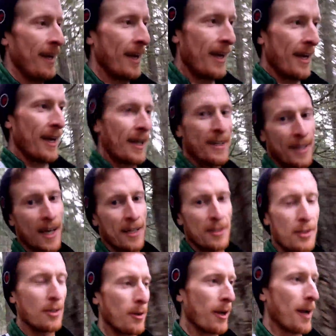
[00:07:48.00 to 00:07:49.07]
And yeah,
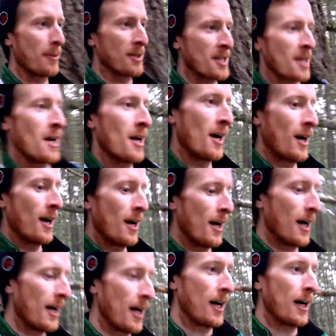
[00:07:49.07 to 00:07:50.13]
you know what happens.
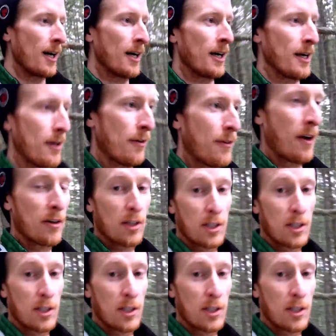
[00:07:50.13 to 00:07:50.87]
Found